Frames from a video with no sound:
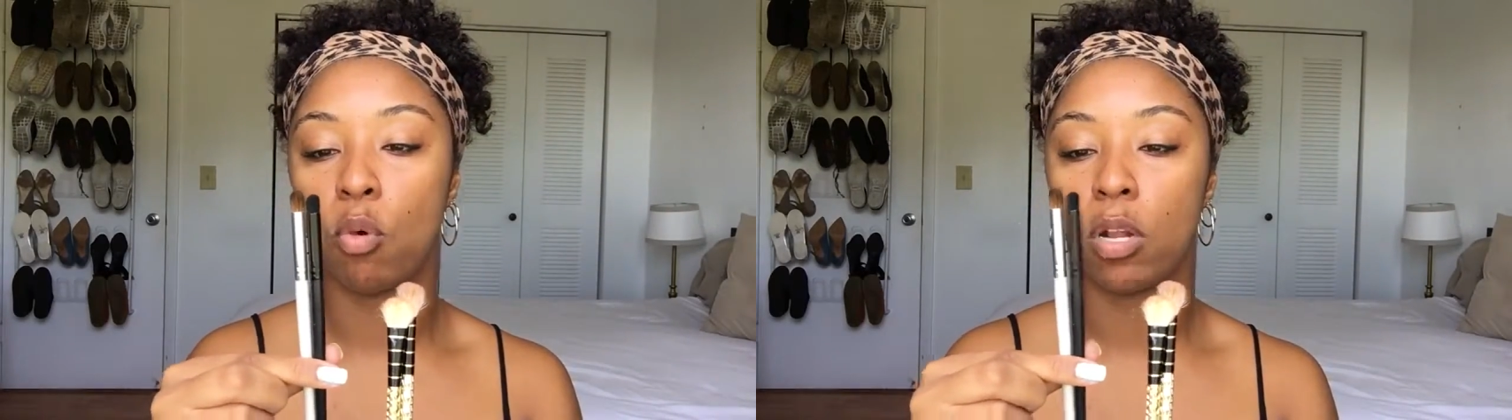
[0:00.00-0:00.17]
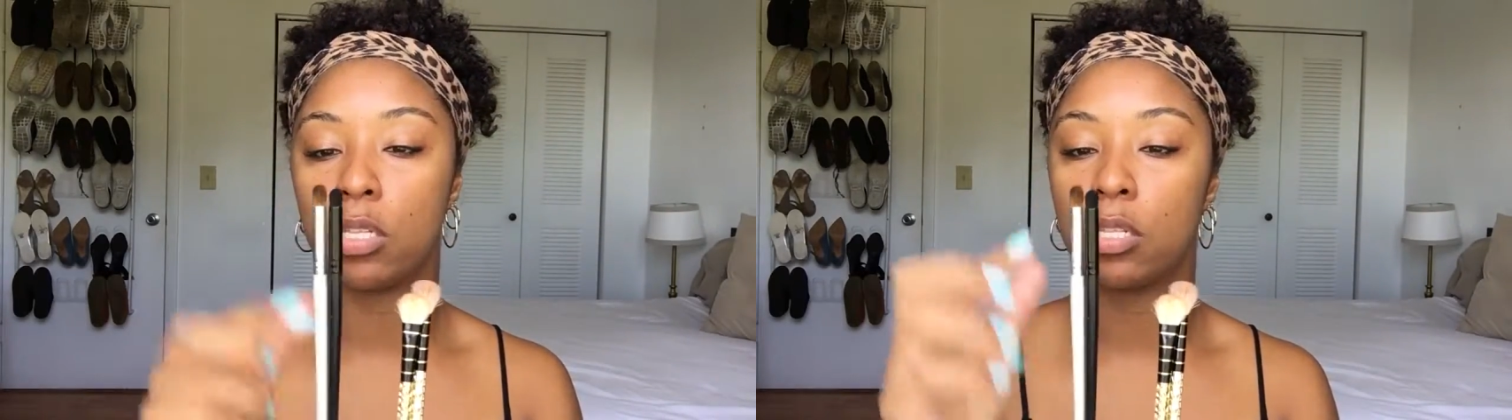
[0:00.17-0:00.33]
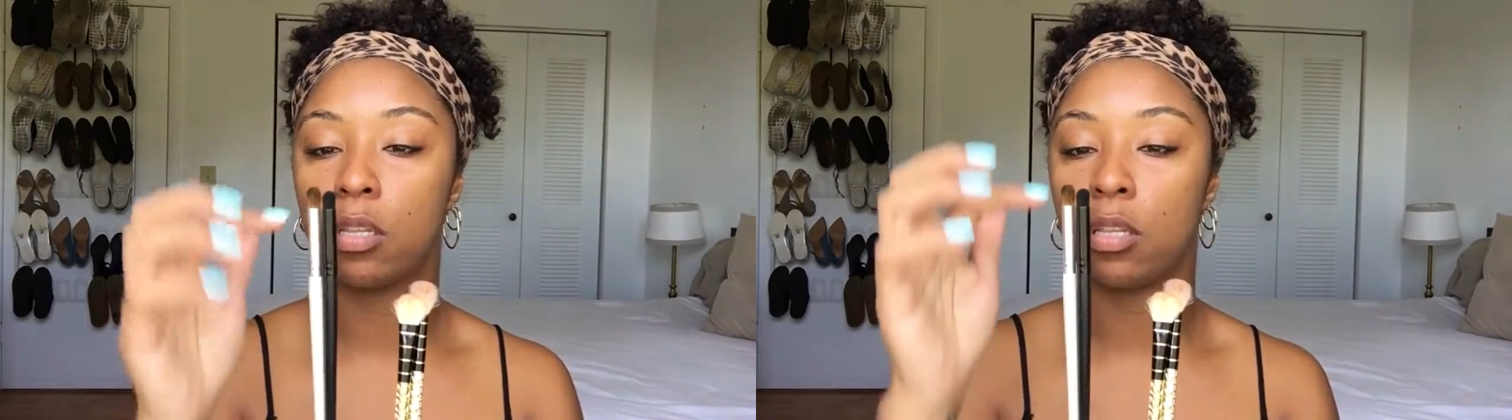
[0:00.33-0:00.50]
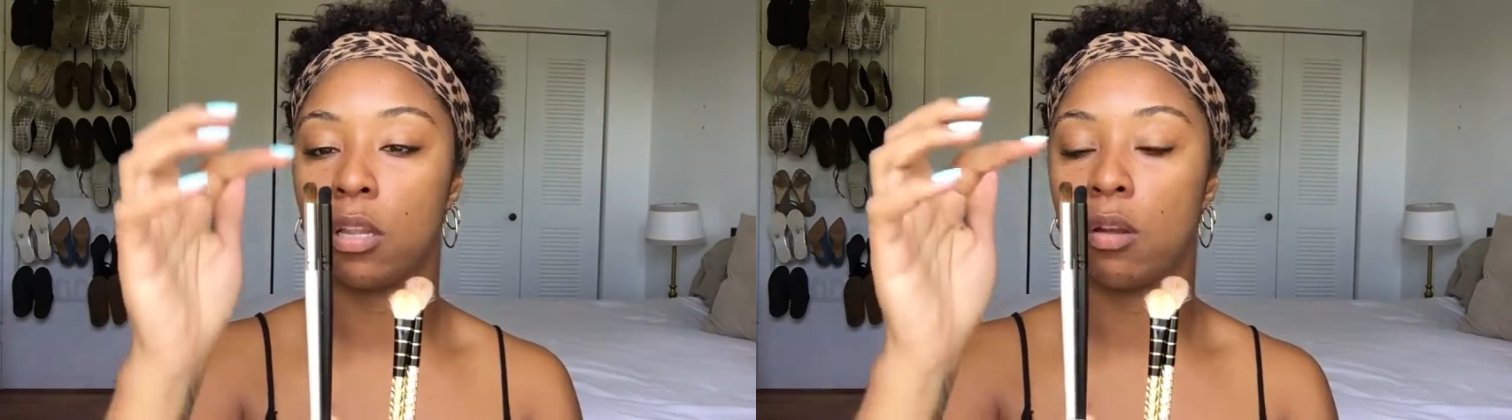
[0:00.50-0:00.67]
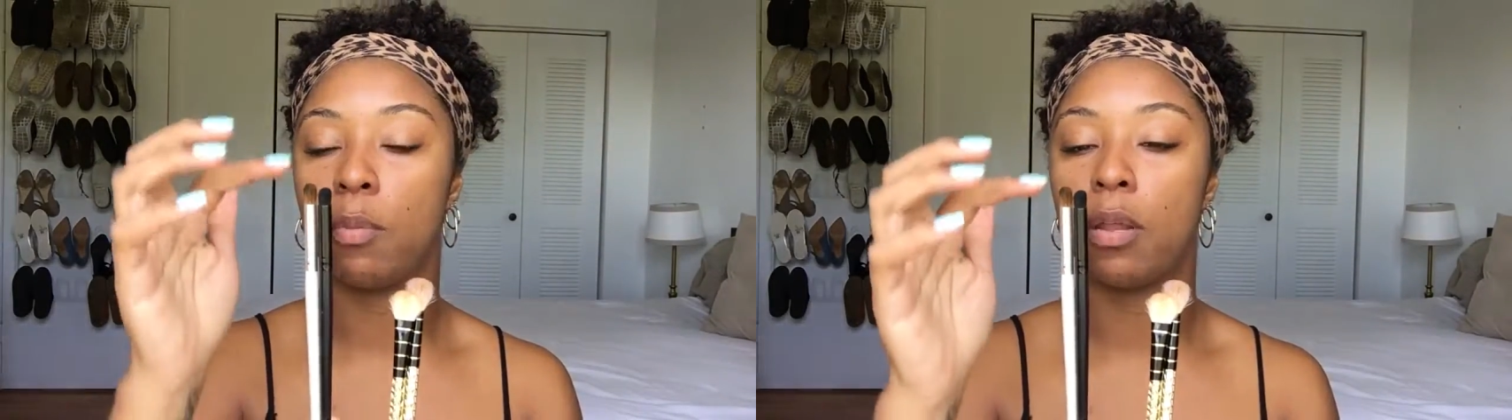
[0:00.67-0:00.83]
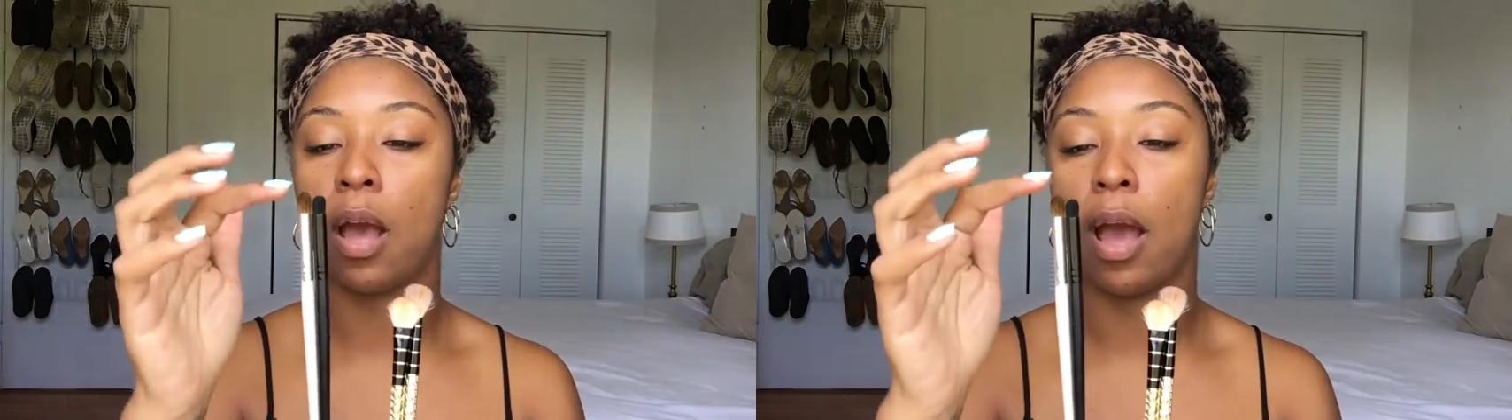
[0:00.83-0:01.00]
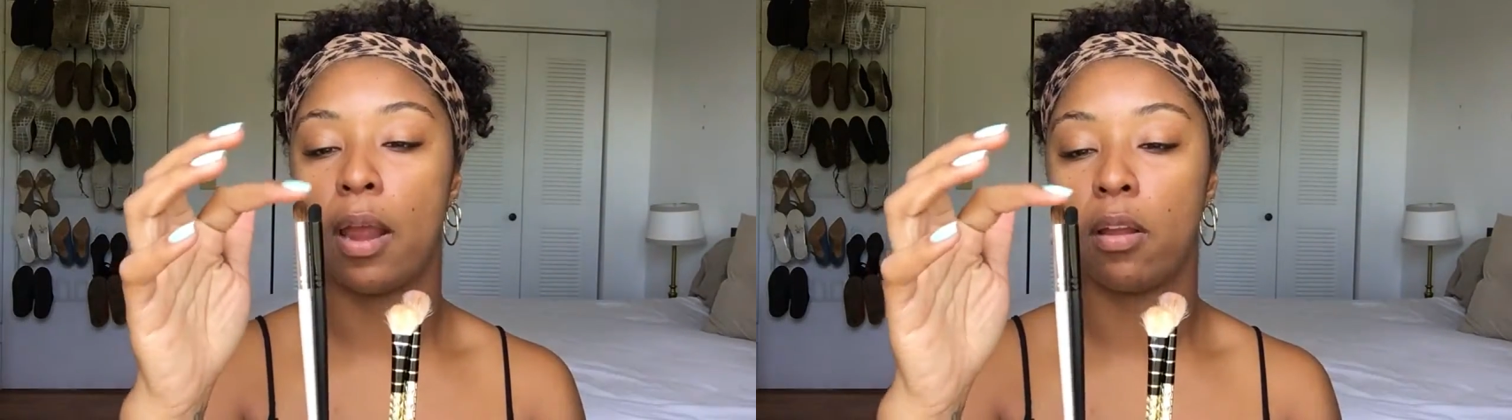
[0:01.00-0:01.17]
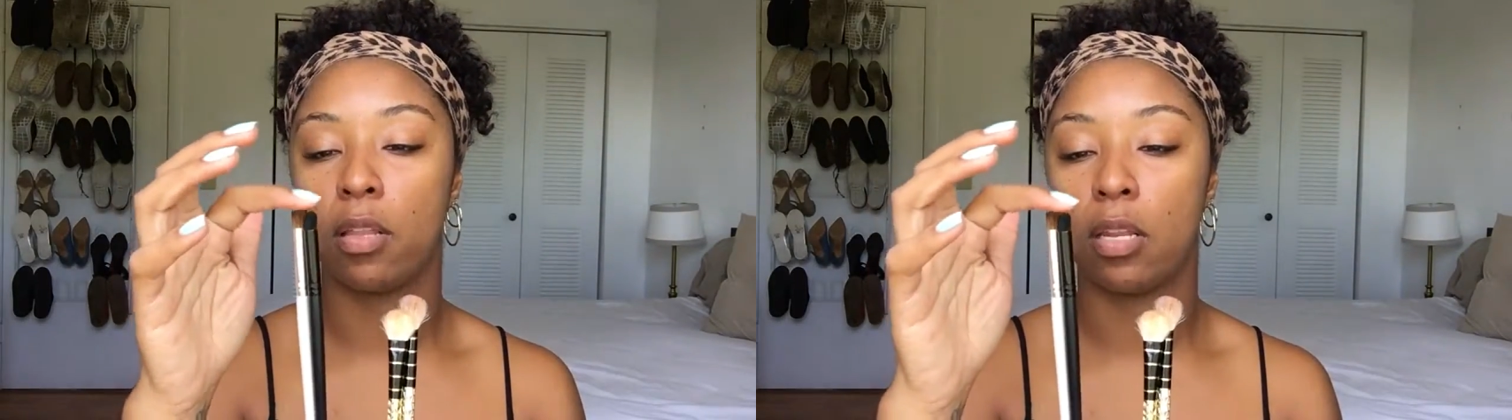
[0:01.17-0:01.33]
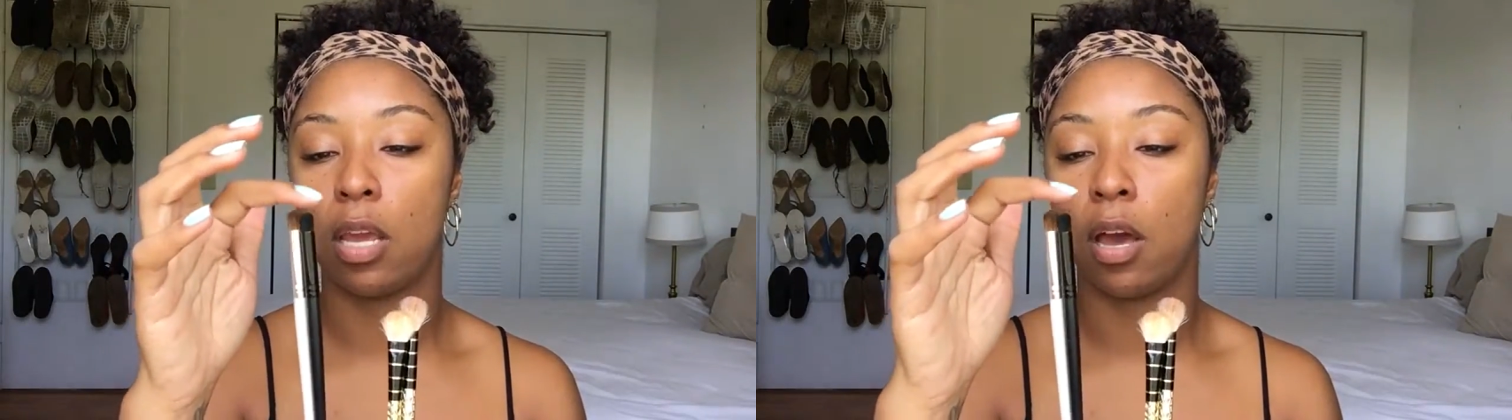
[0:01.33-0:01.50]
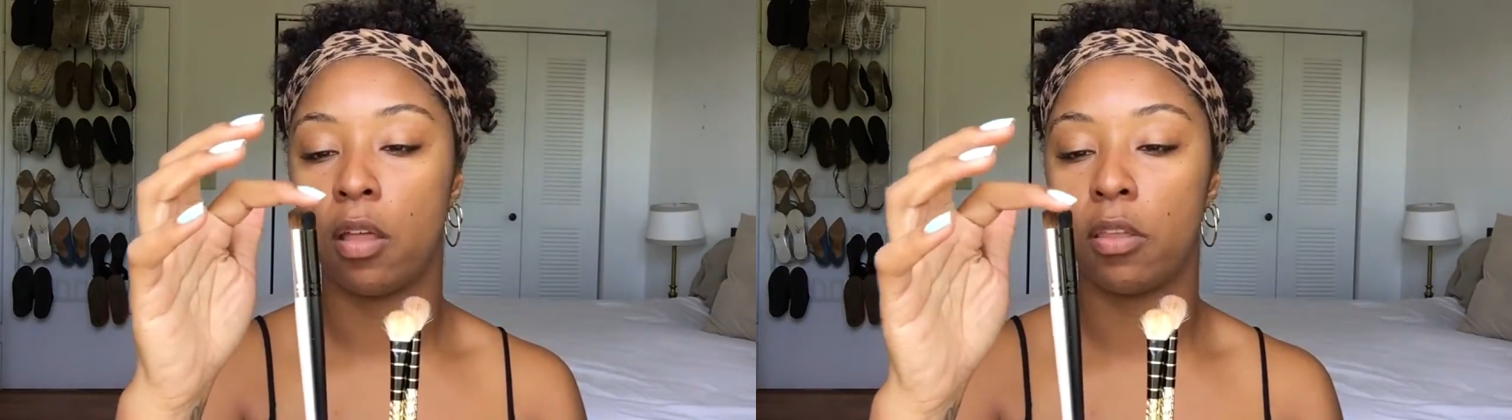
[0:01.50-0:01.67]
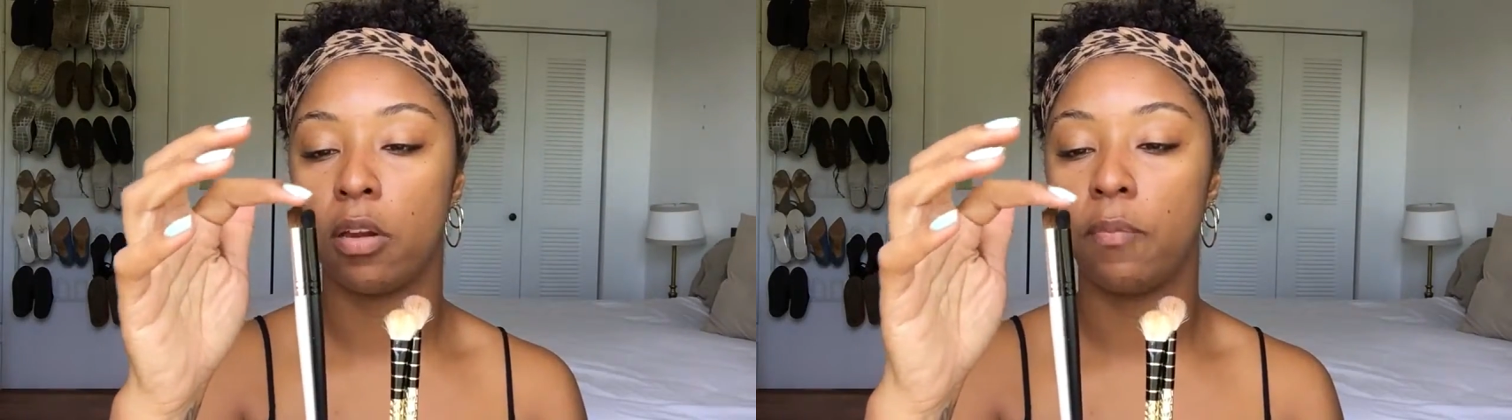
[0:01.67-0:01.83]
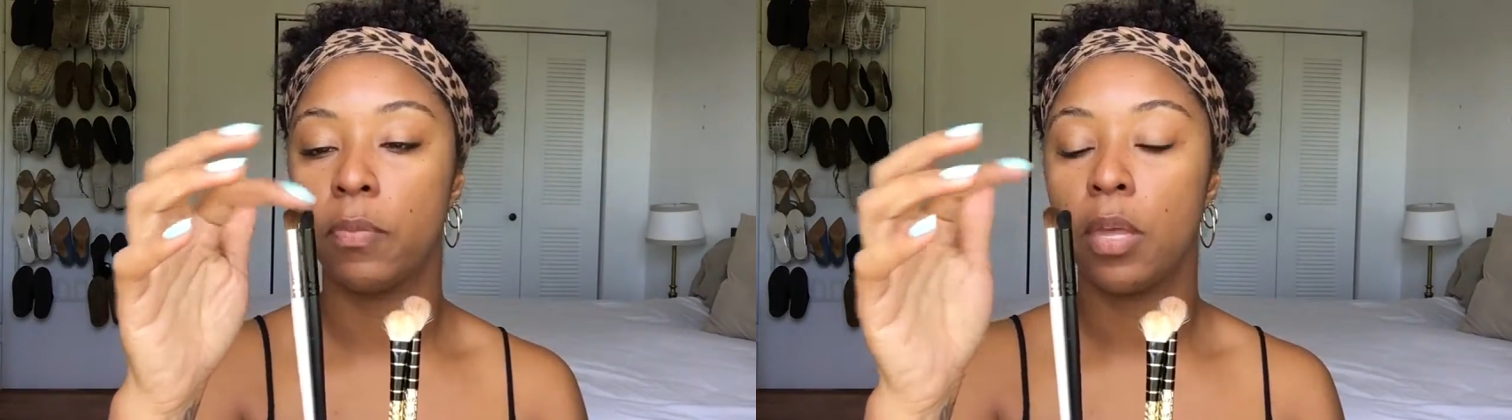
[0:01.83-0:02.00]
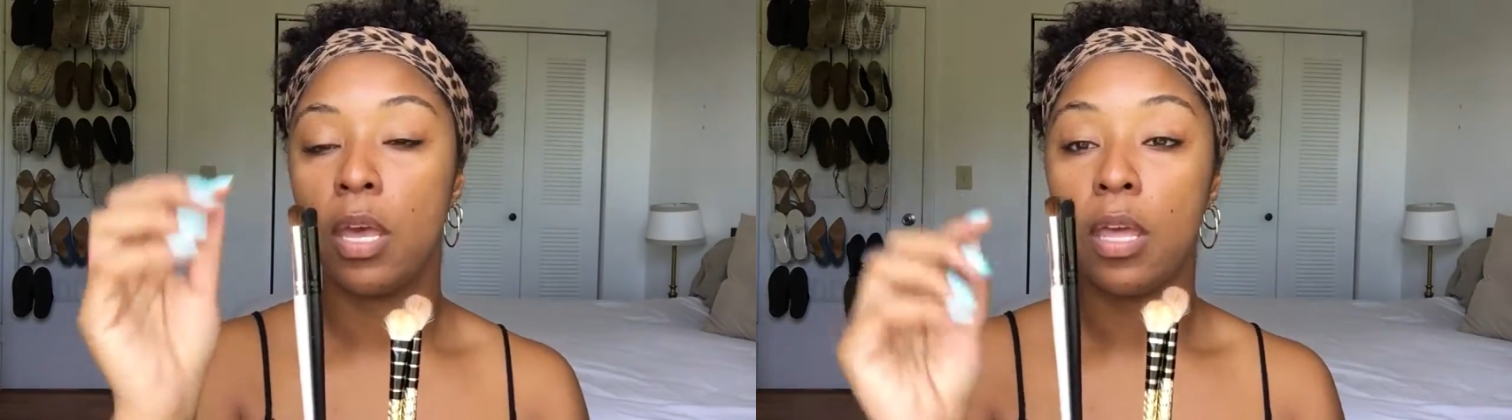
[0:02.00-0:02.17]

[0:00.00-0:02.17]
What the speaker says: One is a little bit higher than the other.